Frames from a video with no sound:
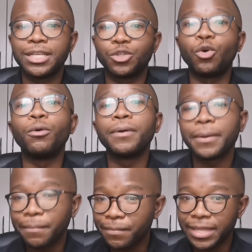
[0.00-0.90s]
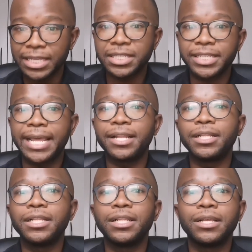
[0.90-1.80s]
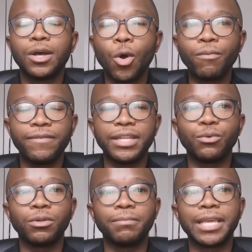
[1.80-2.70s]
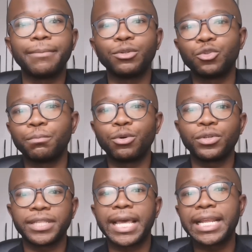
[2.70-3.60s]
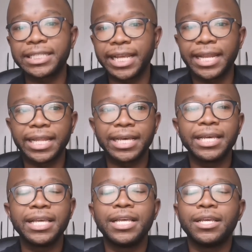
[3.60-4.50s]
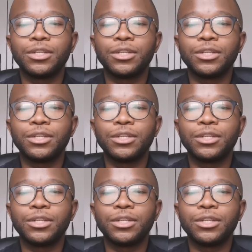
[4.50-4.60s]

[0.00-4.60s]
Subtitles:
So this channel hopefully will be able to push that agenda